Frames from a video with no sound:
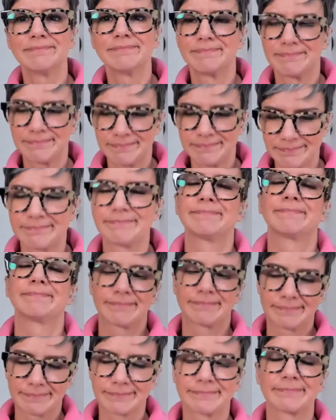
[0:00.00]

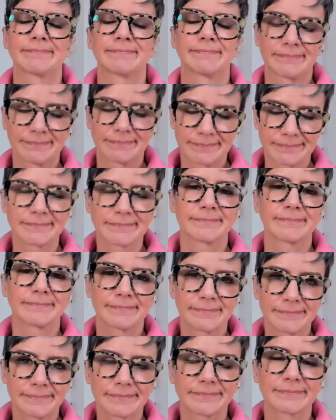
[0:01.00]

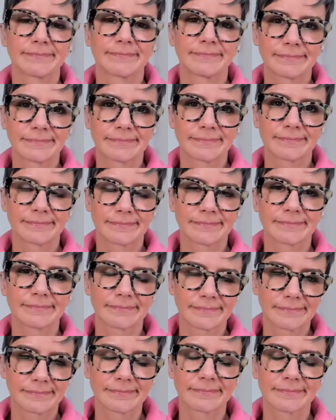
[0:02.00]

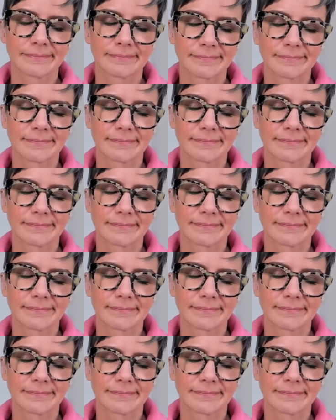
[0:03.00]
This person isn't speaking.